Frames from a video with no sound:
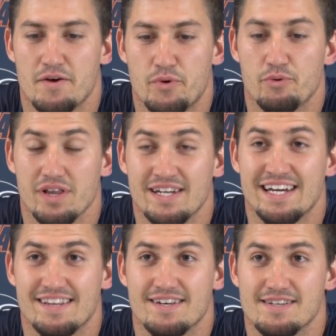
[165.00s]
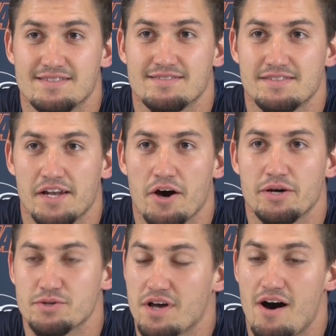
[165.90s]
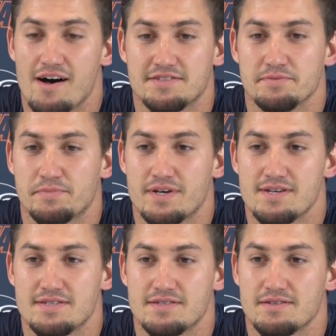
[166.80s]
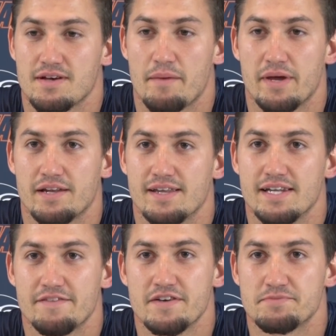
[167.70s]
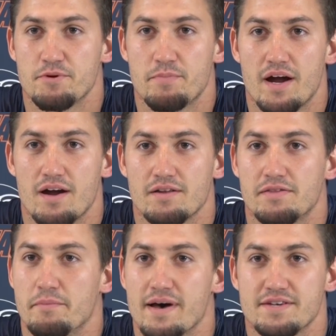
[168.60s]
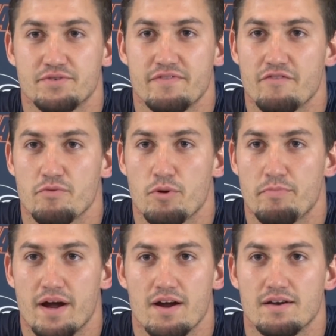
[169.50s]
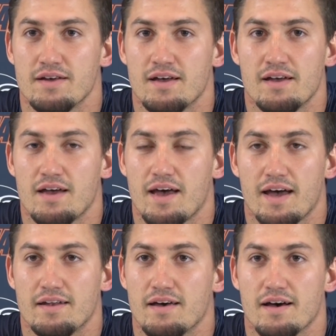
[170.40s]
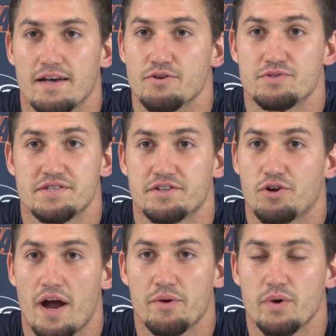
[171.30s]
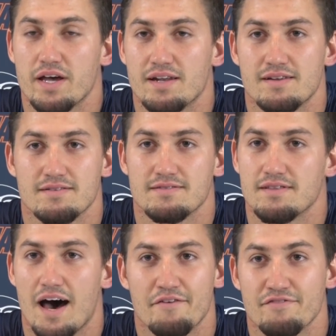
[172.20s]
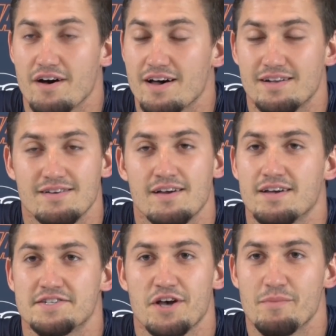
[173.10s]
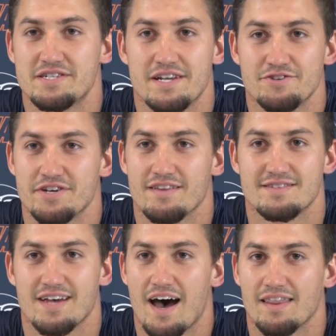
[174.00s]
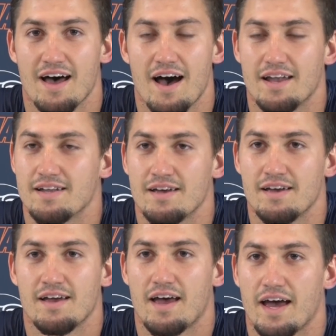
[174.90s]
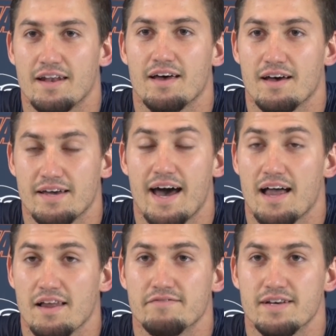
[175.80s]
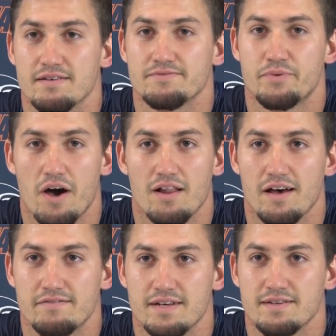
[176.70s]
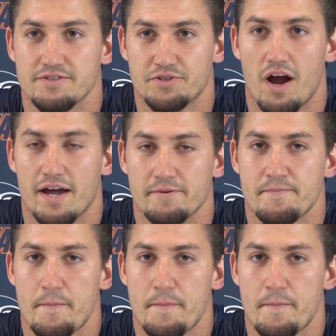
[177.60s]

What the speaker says: We really needed this. You know, it was awesome because I mean the defense prepared the best we've ever prepared, and it was just a great win. A lot of fun. So much energy on the sideline, and yeah, I loved it. We all loved it. It was great.